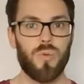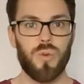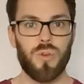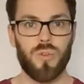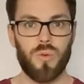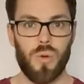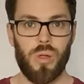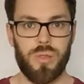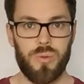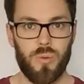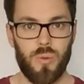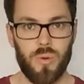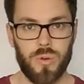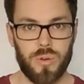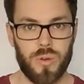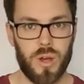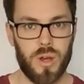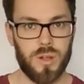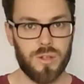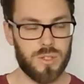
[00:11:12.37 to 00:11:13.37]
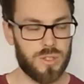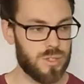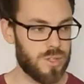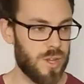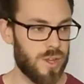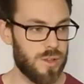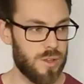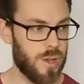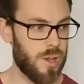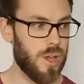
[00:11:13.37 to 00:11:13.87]
you want to do a thwart cut,
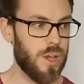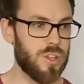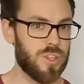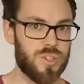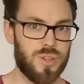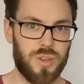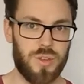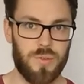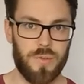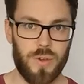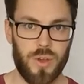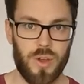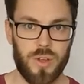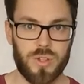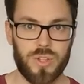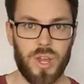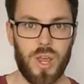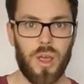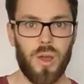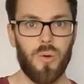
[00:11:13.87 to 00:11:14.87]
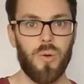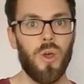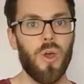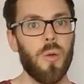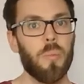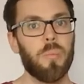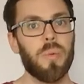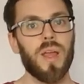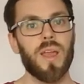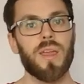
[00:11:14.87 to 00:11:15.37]
say the Schwertschau
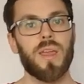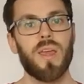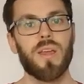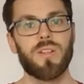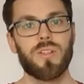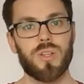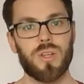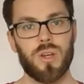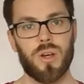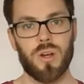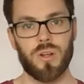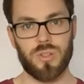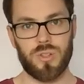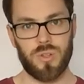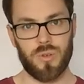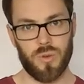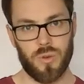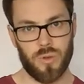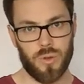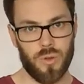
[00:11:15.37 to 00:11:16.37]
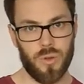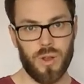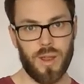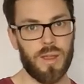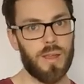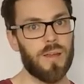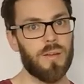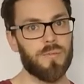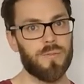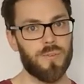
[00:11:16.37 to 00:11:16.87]
back edge cuts, you're going to
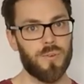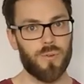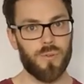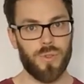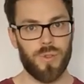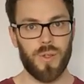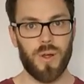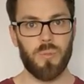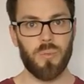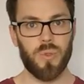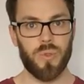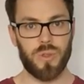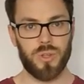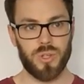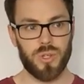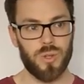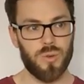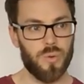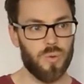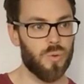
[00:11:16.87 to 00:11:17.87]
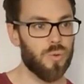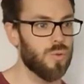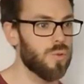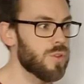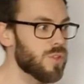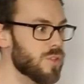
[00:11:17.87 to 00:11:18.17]
have your thumb on the shield all